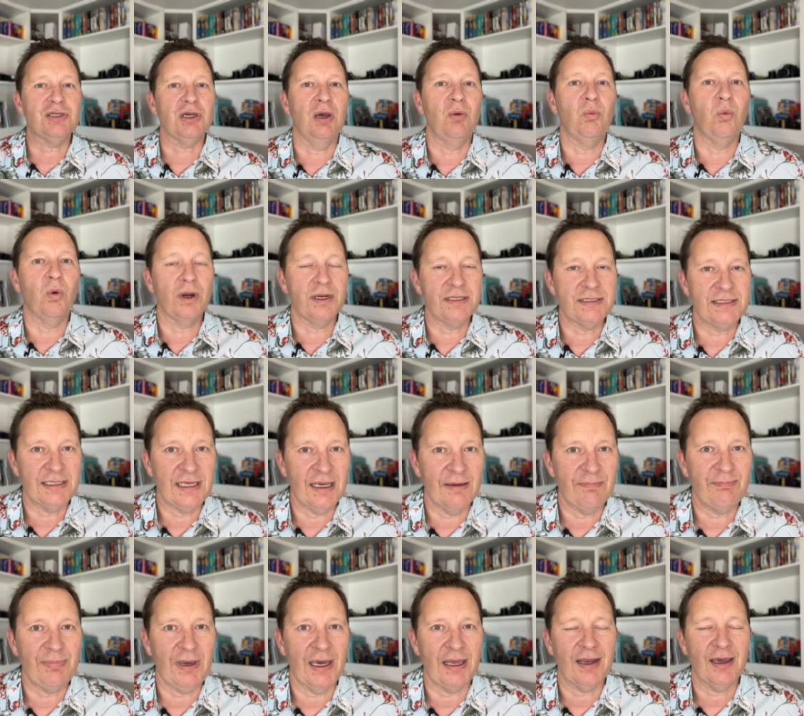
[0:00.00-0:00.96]
I wanted to
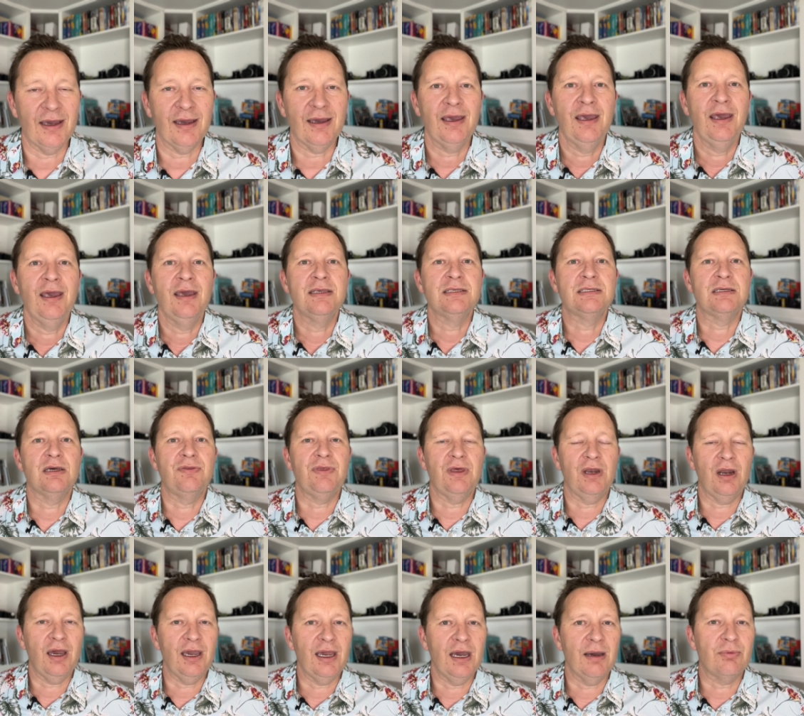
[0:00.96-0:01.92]
get better, so then
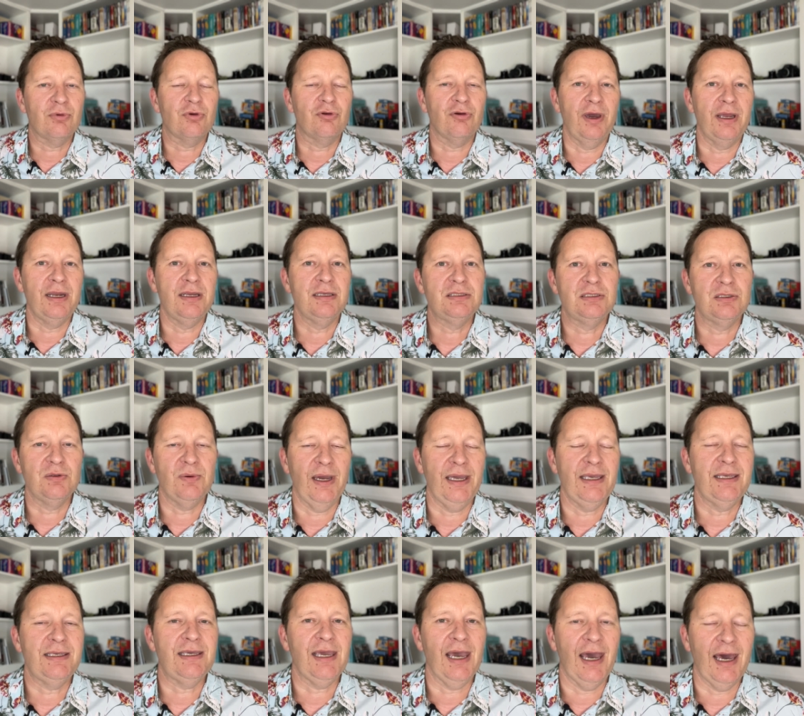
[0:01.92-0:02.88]
I upgraded to a
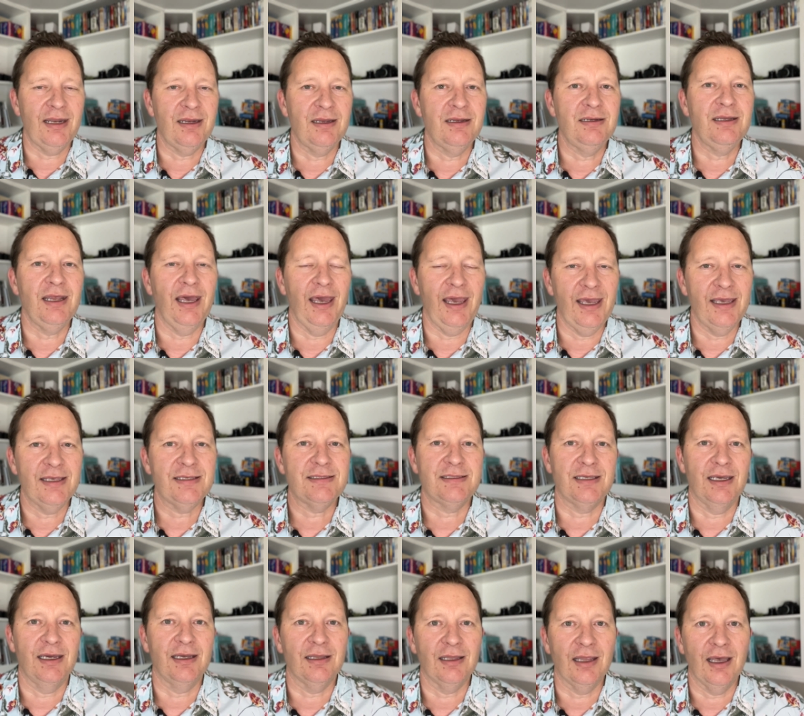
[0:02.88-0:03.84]
Canon
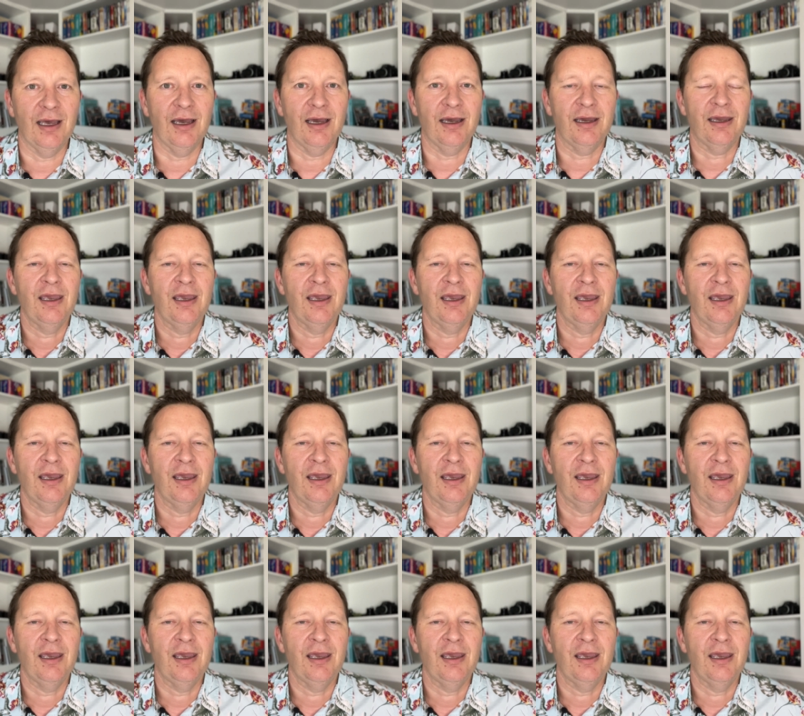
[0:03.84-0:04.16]
SLR